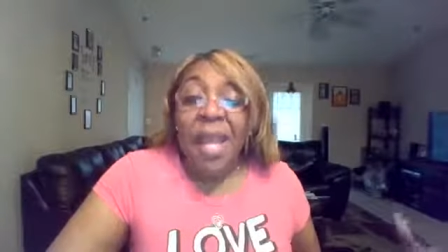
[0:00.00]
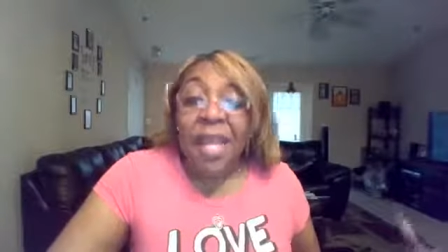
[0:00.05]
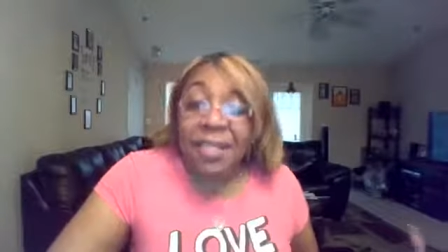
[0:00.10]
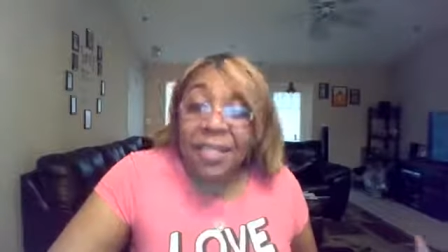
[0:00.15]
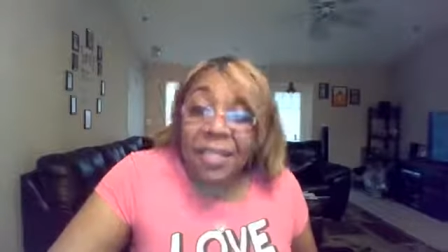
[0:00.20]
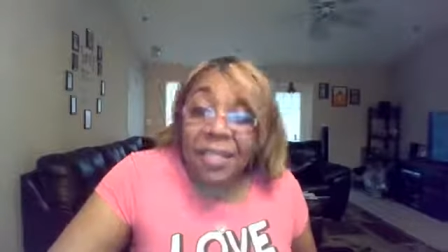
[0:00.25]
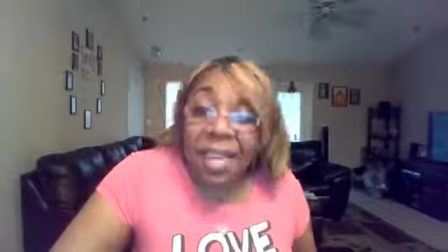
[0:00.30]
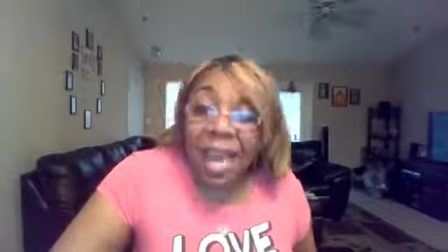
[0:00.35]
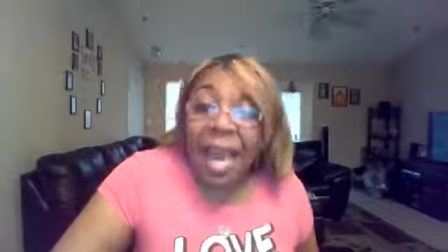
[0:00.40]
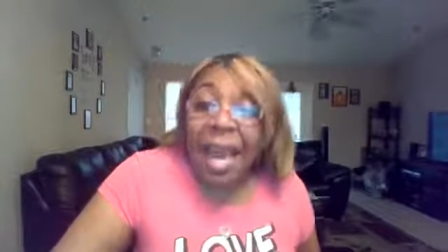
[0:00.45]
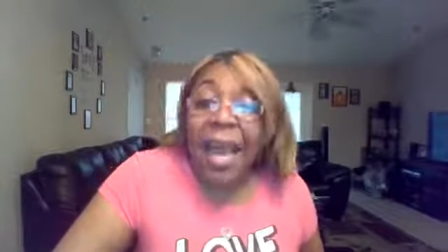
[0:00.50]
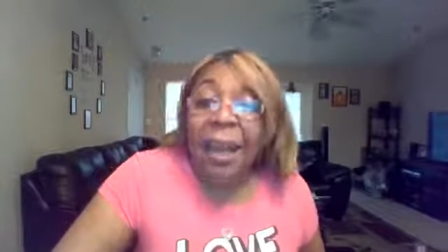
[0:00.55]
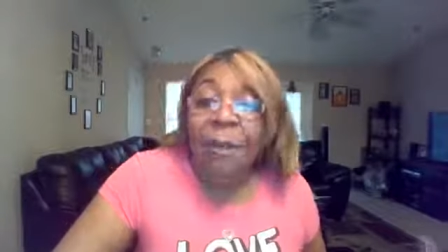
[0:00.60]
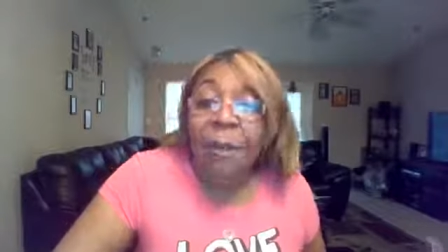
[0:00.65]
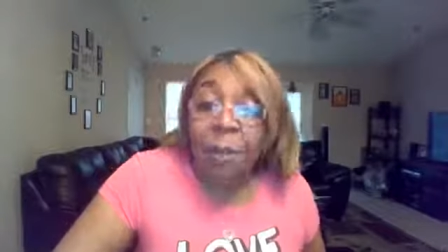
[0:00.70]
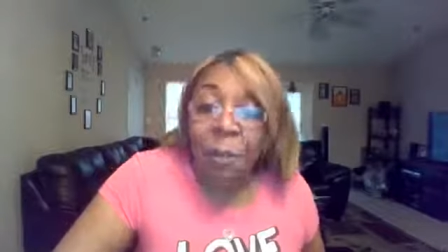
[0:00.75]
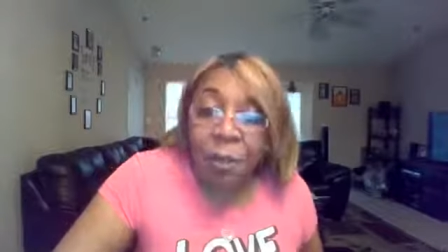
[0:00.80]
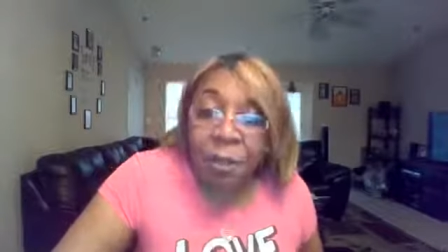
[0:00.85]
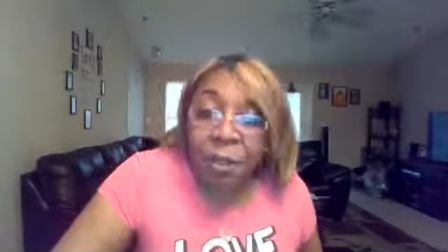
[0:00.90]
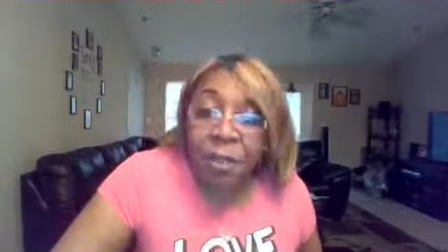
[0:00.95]
It's
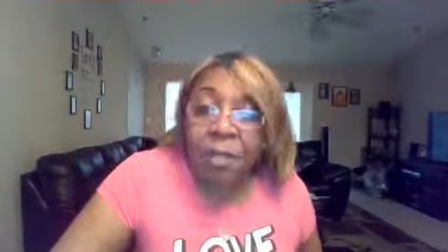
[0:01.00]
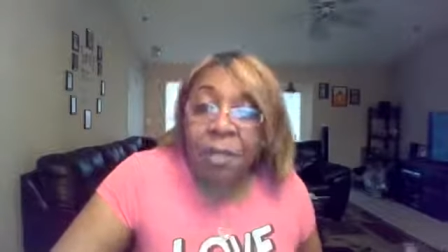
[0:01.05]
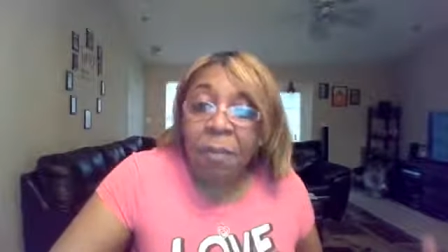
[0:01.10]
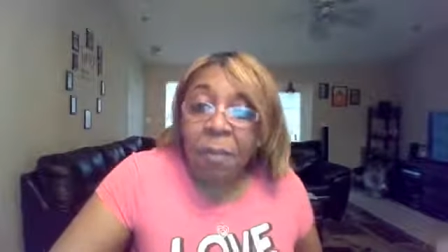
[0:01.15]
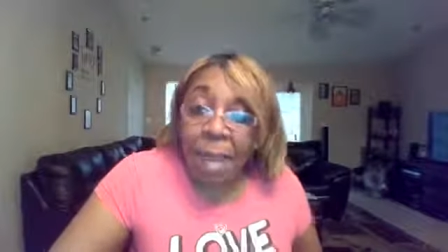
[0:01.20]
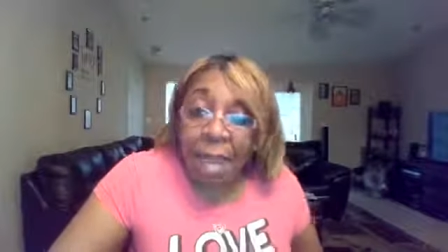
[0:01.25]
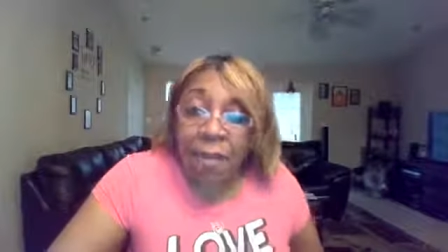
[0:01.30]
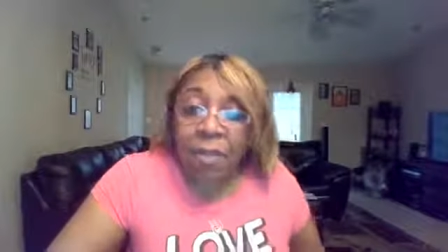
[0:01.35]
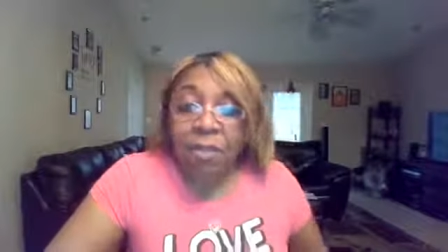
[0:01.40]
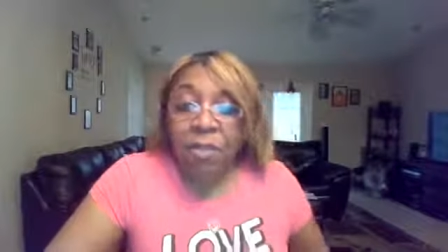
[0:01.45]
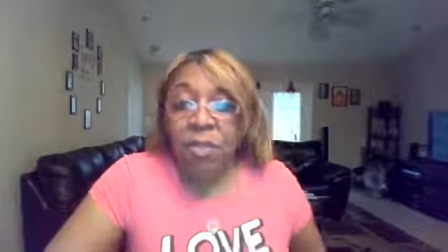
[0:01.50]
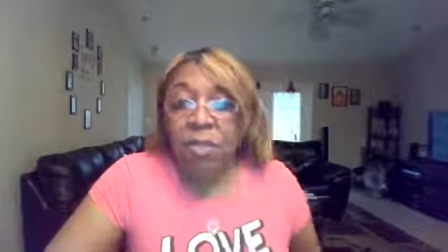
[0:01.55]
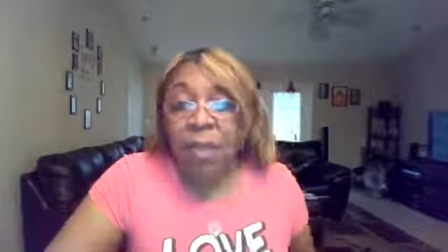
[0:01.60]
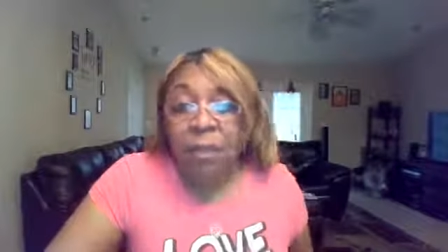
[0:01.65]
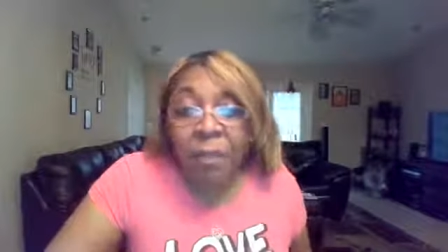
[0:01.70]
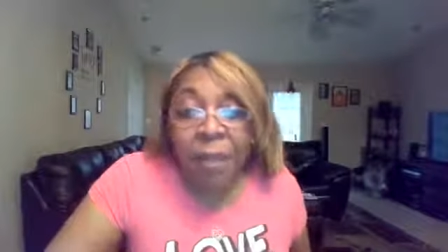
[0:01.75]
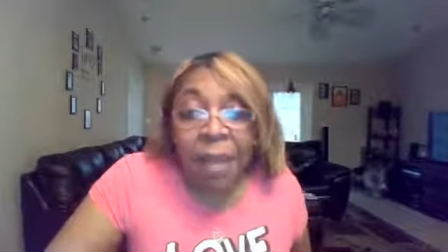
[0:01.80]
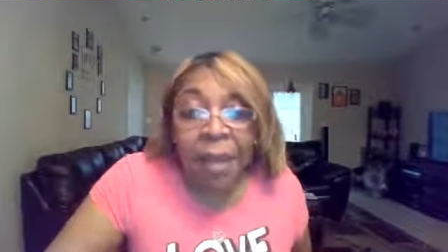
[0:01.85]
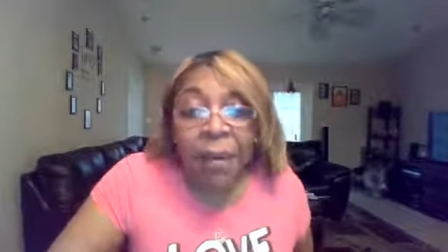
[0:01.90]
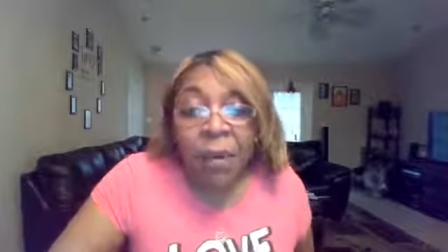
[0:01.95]
time to put the pedal to
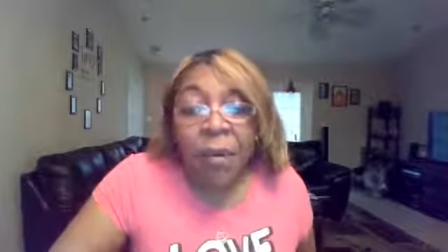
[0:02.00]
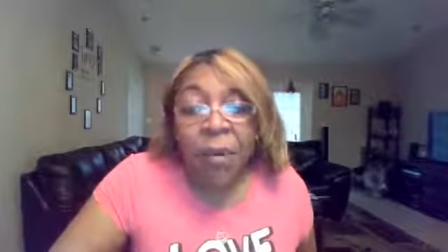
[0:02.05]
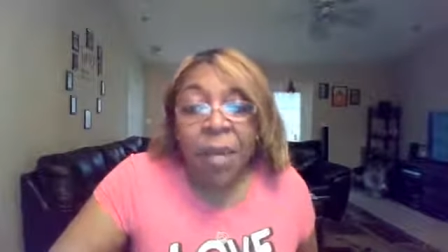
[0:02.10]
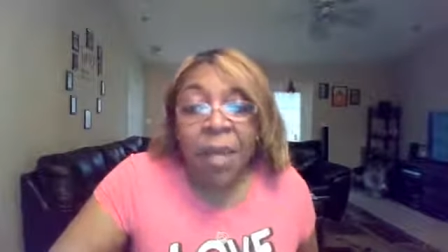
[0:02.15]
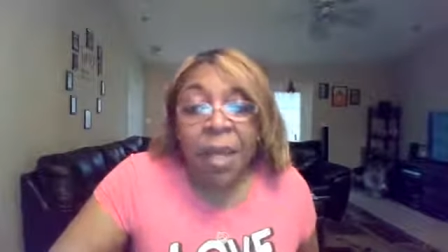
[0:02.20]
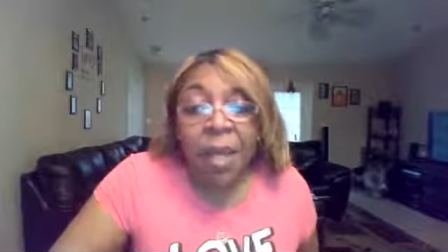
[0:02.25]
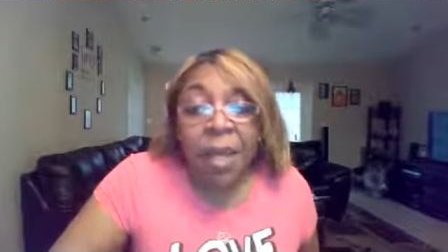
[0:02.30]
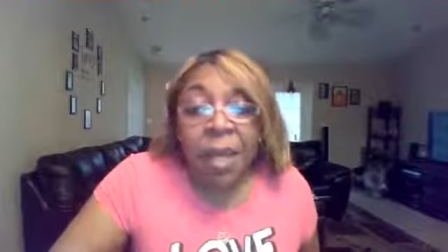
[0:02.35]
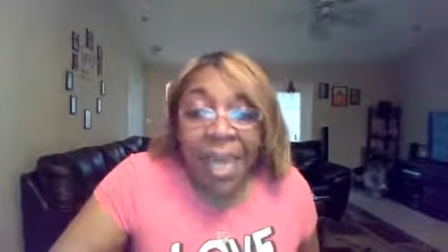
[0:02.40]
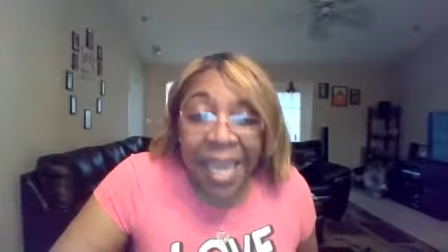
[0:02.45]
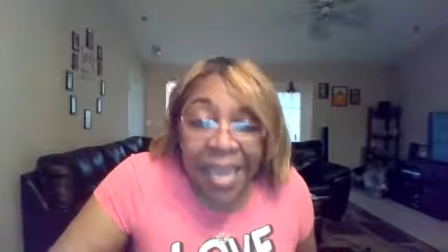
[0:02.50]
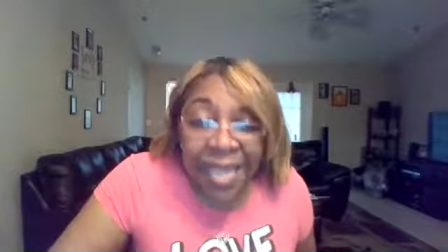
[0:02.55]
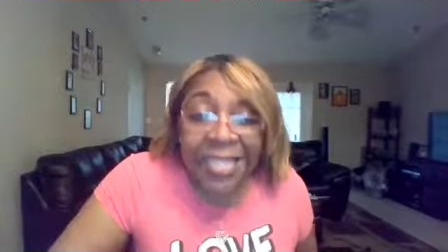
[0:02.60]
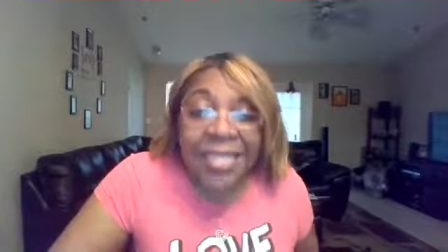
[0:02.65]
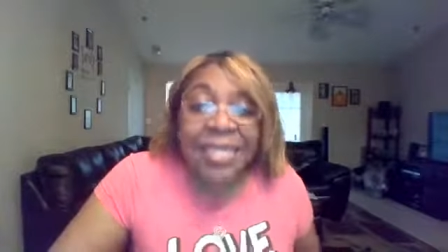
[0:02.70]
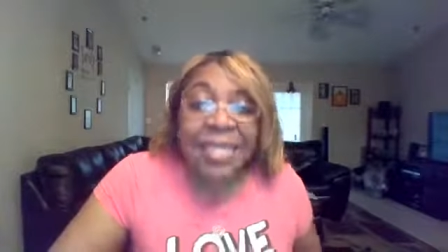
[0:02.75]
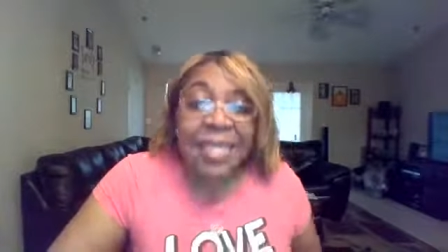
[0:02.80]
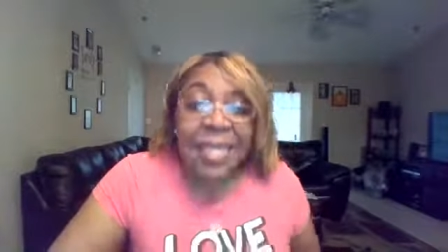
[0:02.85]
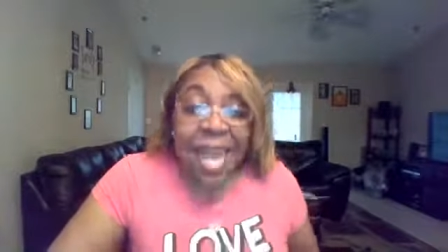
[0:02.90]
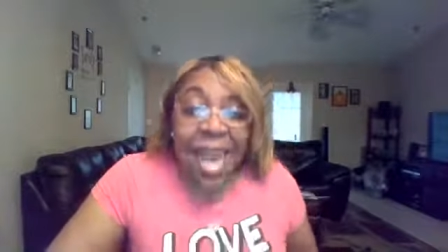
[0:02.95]
the metal.
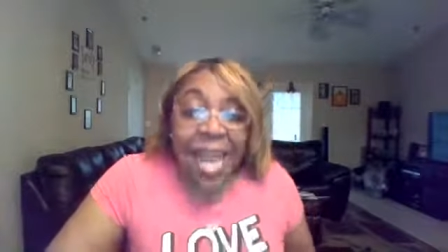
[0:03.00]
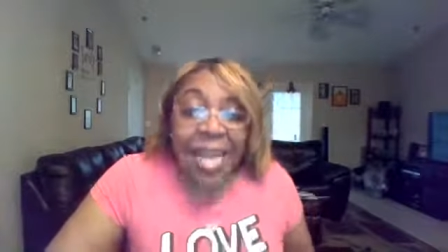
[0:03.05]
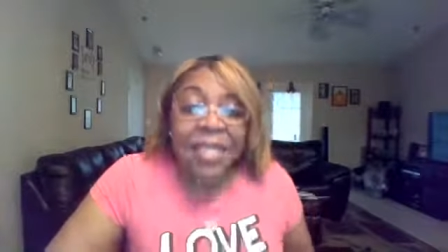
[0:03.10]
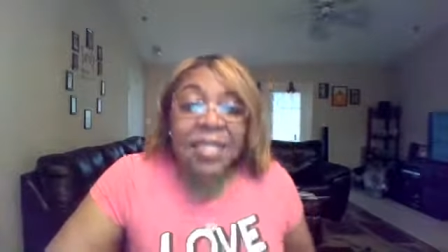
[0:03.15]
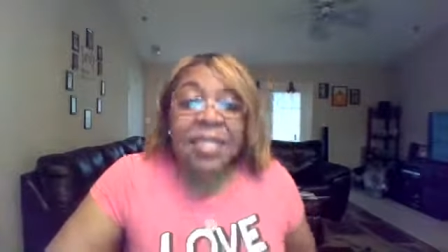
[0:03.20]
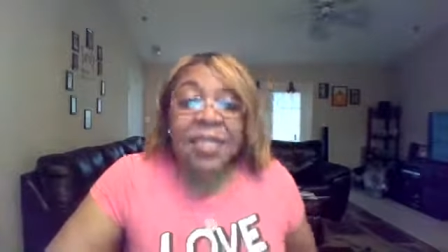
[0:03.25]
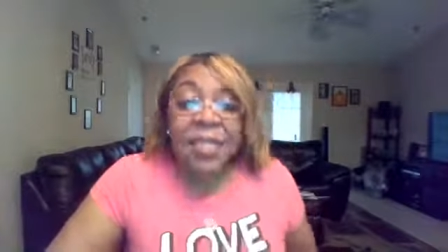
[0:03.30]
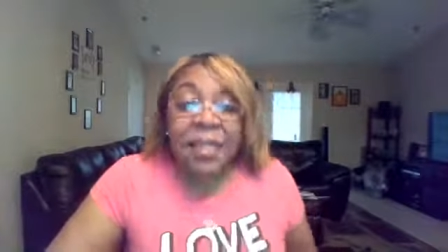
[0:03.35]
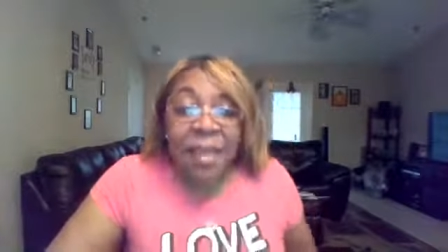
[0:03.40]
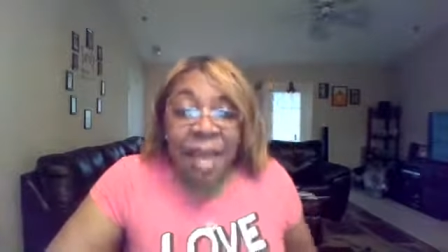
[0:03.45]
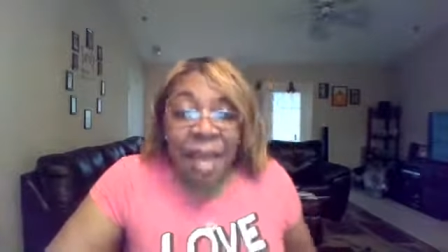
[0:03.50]
It's next